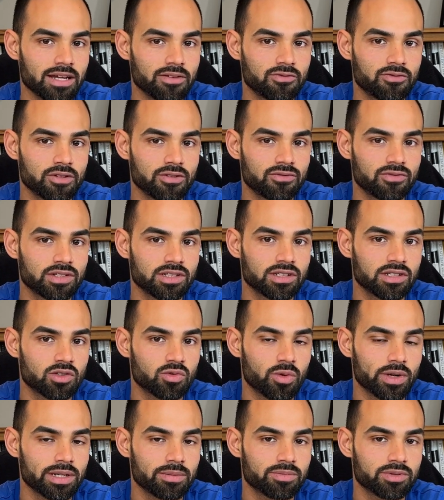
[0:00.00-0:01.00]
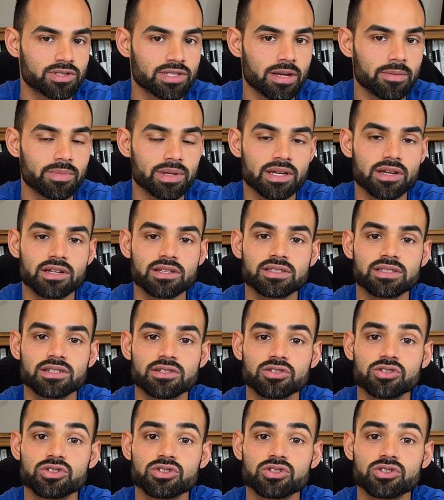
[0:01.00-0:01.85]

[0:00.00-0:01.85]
15 to 20% because there's